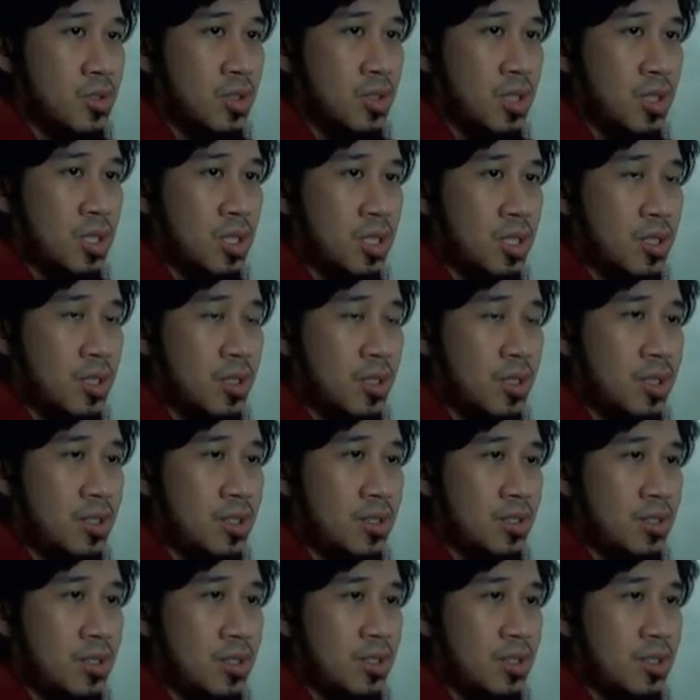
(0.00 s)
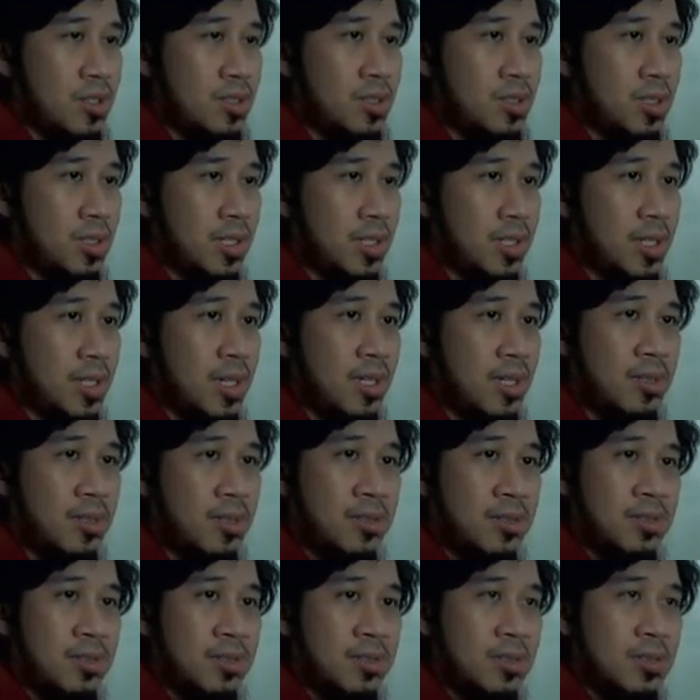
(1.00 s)
the editor, and
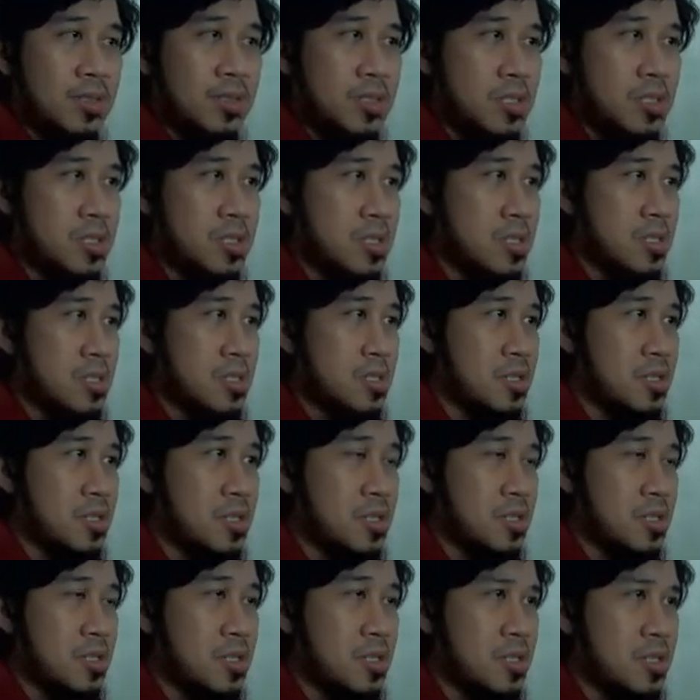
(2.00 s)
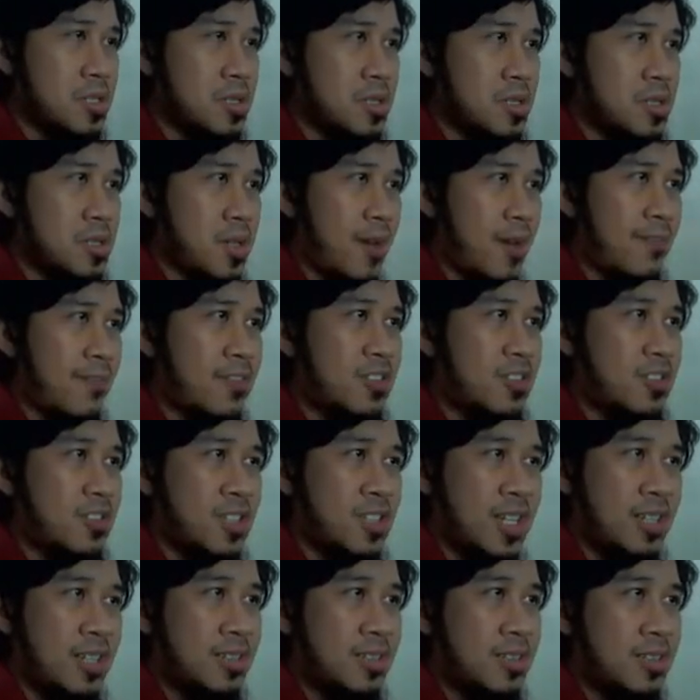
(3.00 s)
then the after
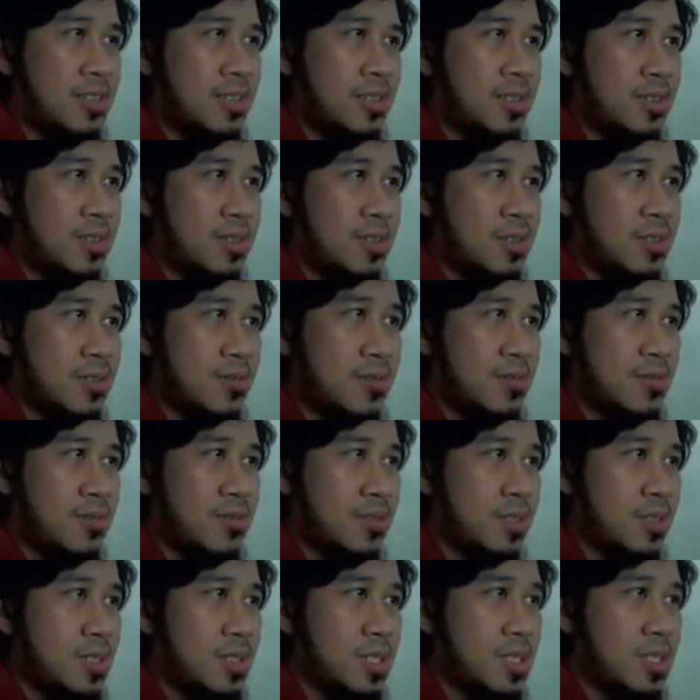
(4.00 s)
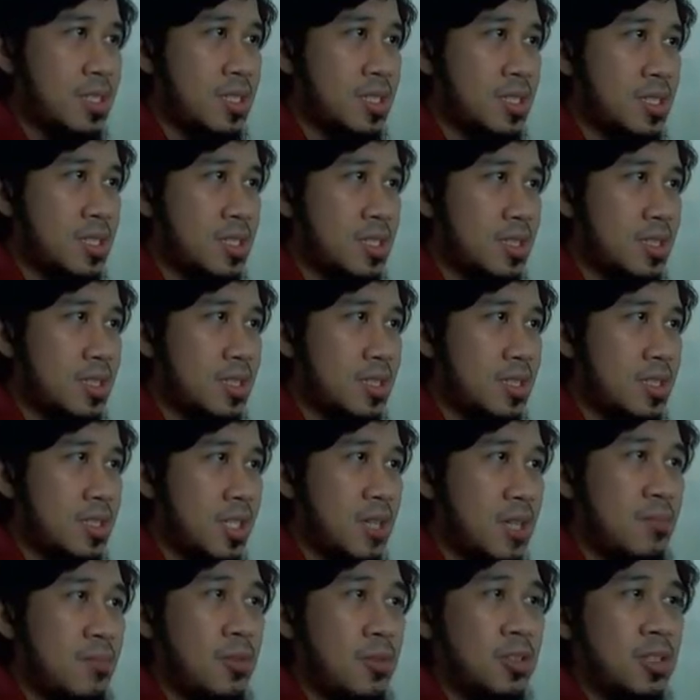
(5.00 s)
that,
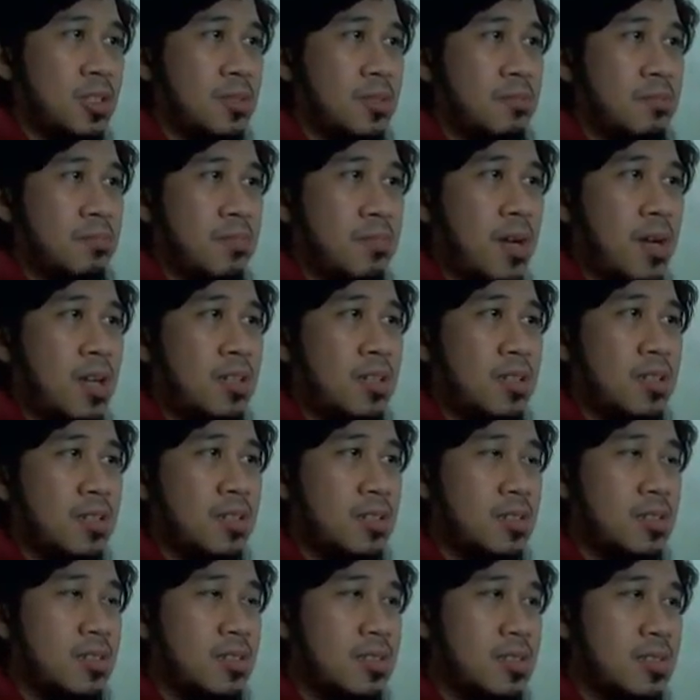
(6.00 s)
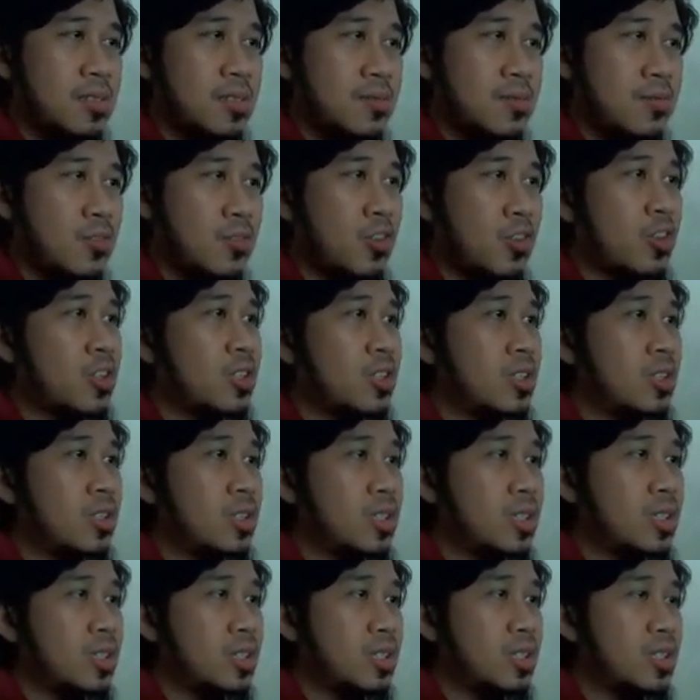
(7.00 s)
the important part is for
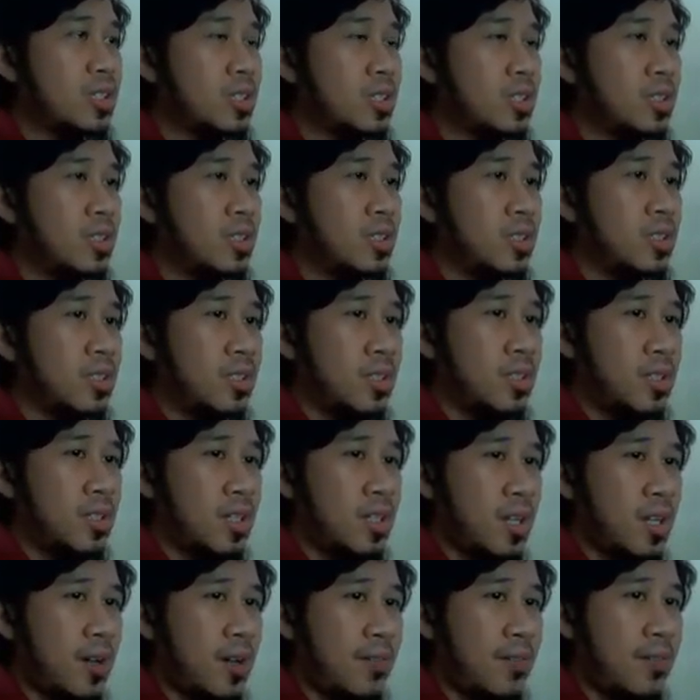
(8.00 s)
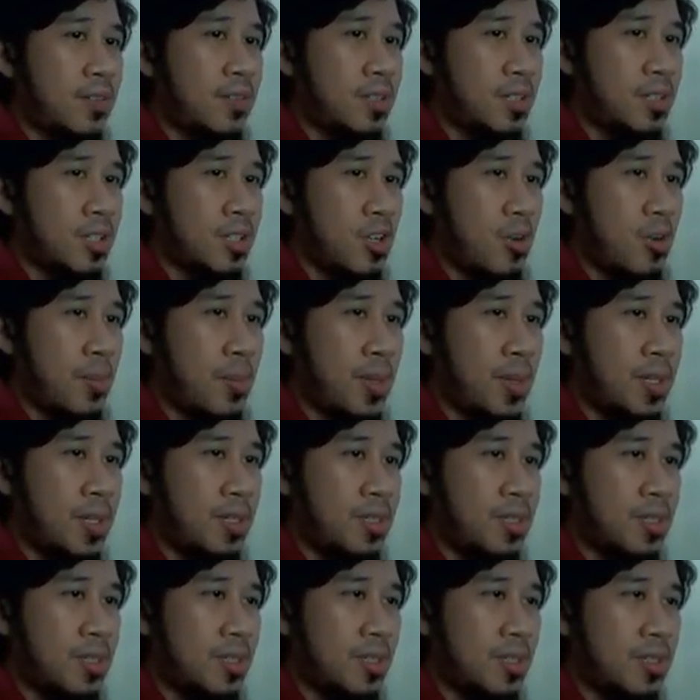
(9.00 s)
the after the copy
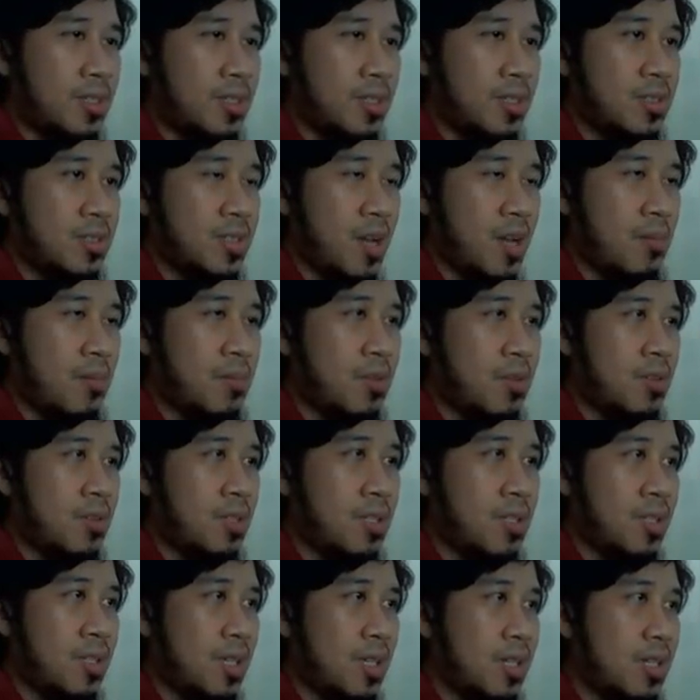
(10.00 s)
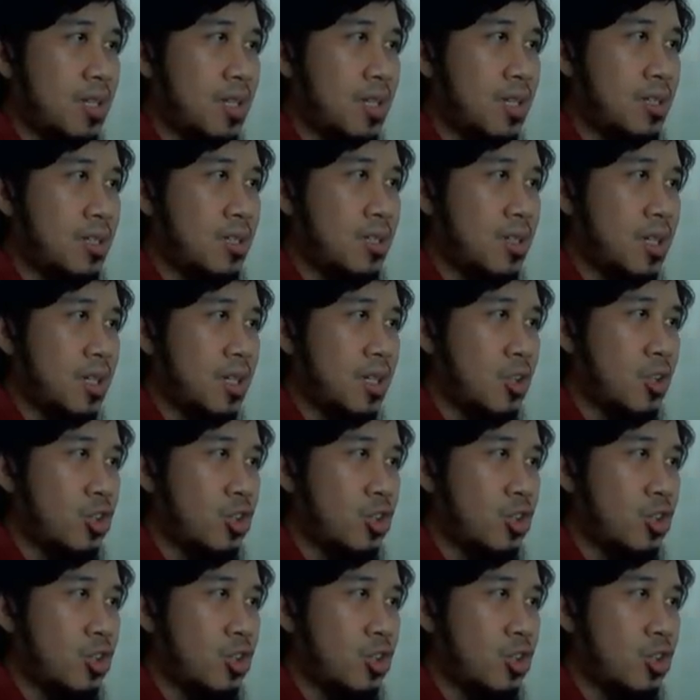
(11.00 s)
edited is uploaded, and then you can